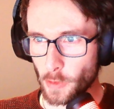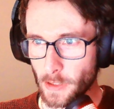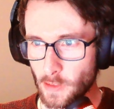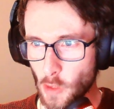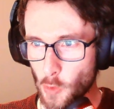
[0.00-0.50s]
in
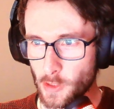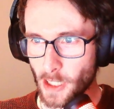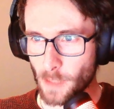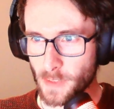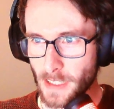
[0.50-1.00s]
no
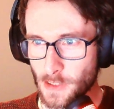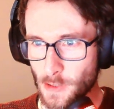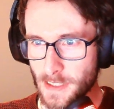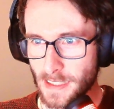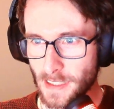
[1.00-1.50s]
time thanks to
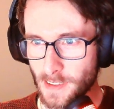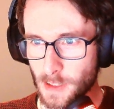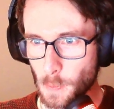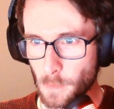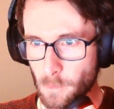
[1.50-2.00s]
this cat.
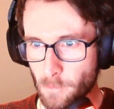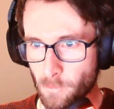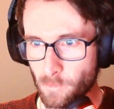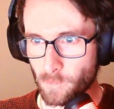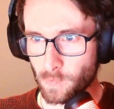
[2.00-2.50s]

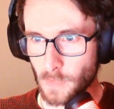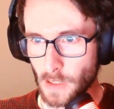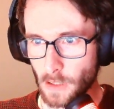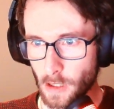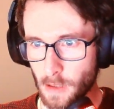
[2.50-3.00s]

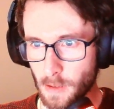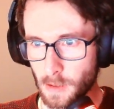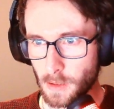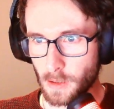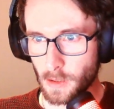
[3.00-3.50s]
Huh?
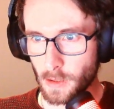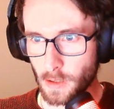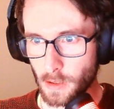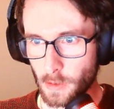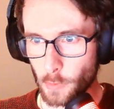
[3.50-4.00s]

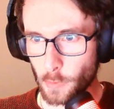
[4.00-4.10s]
We're